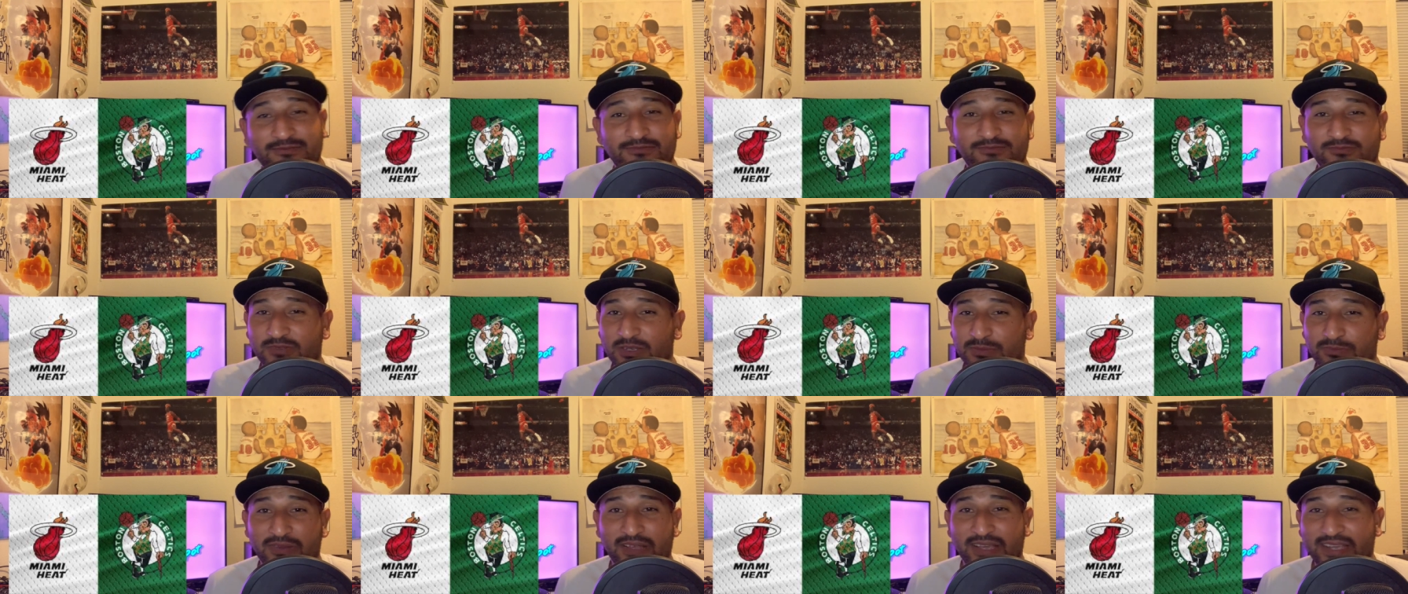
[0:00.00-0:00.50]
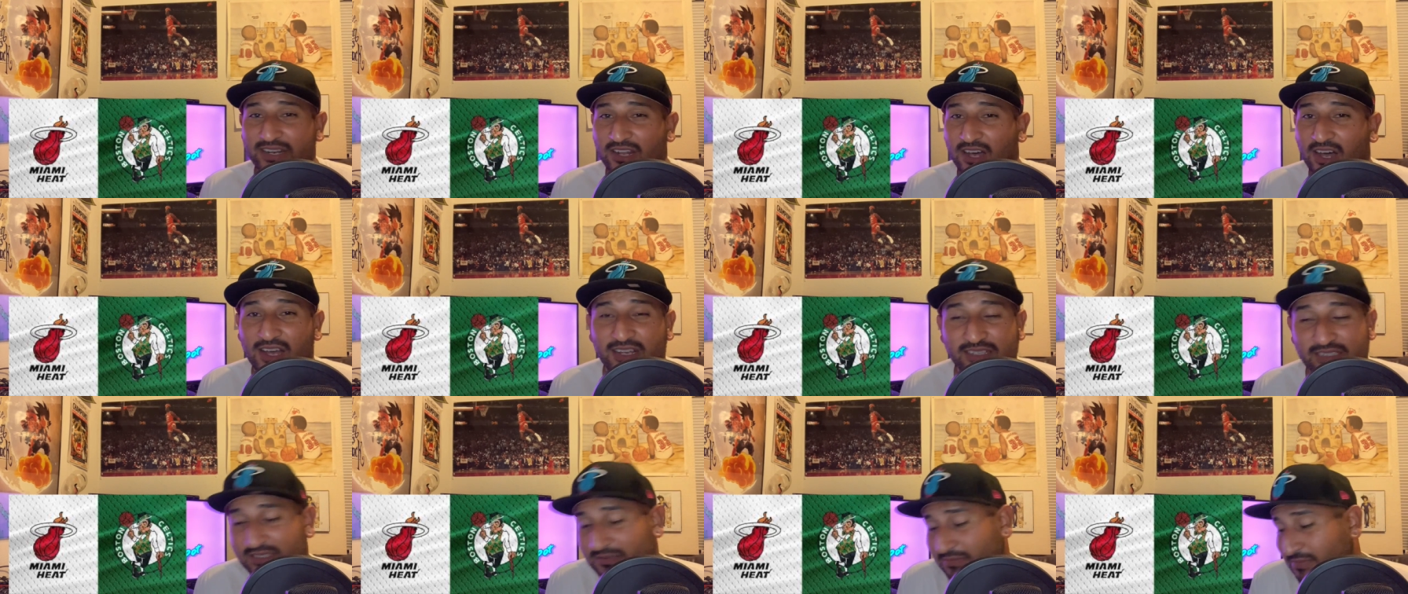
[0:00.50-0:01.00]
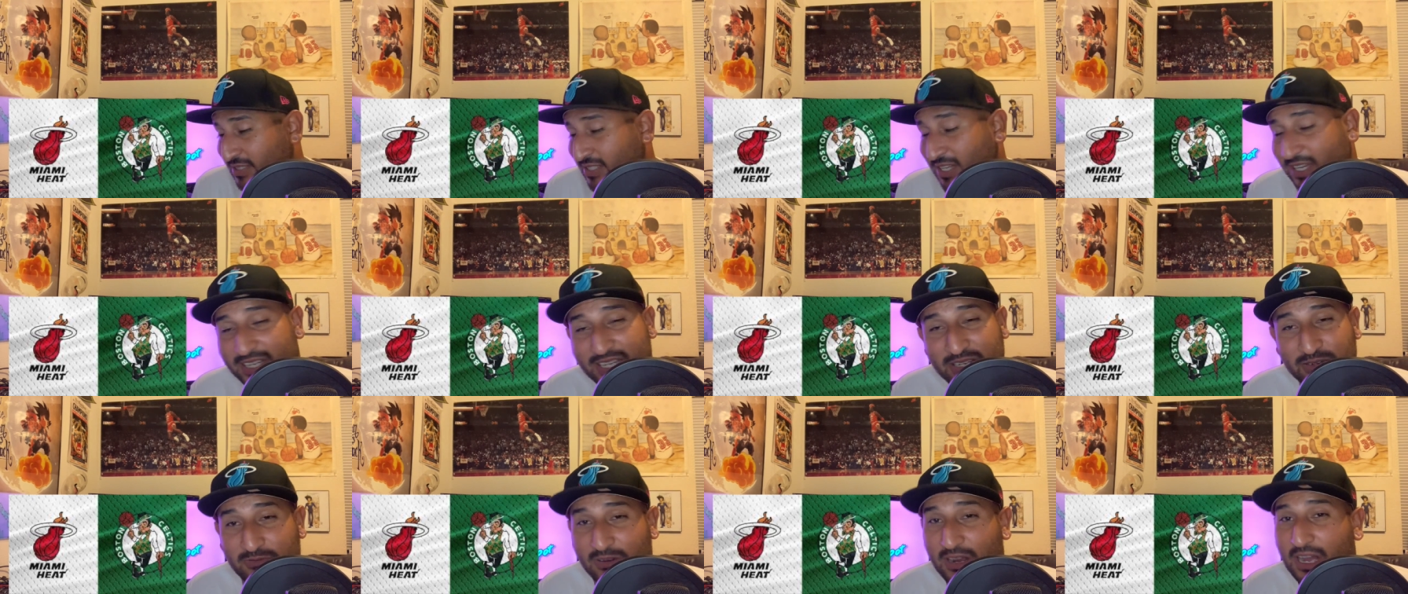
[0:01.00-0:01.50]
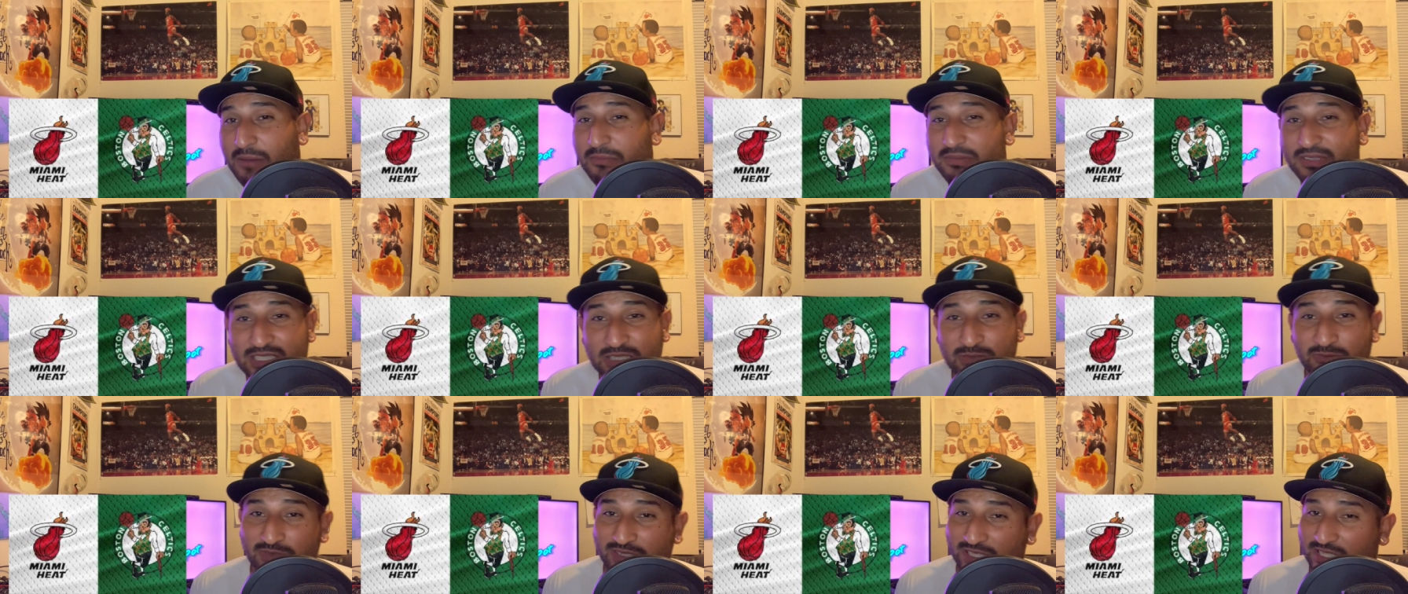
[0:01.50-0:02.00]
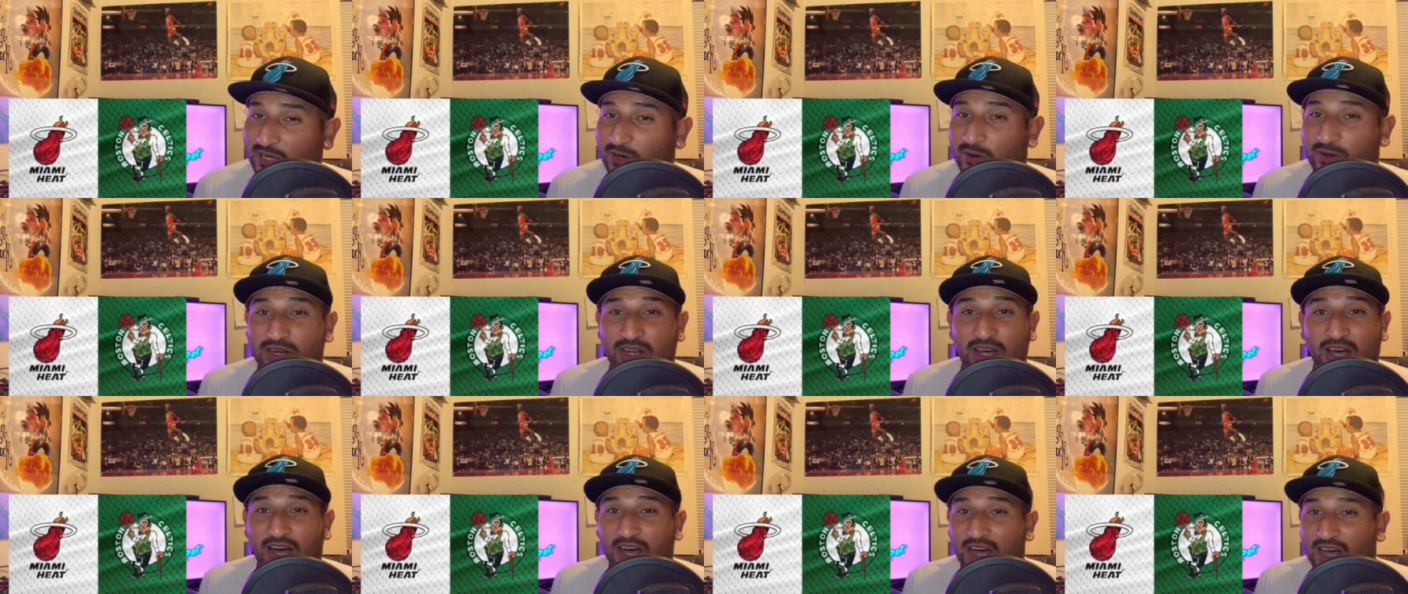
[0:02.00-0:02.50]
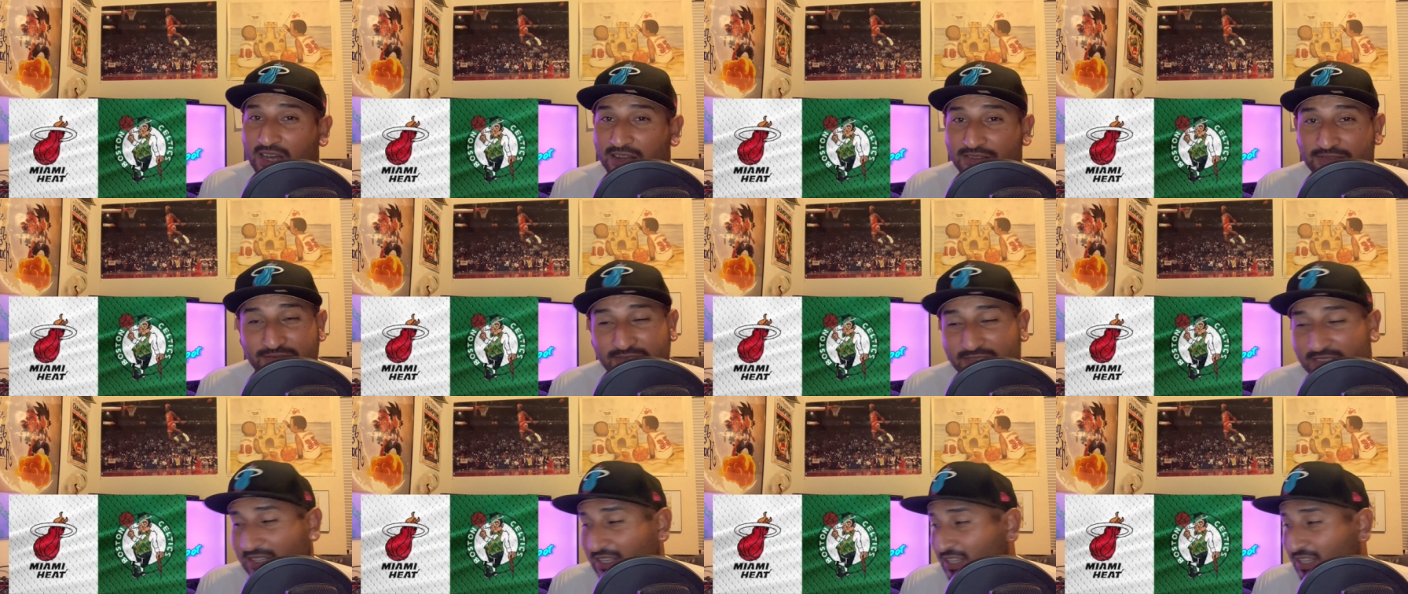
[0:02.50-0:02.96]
We played awesome. Duncan Robinson was going off.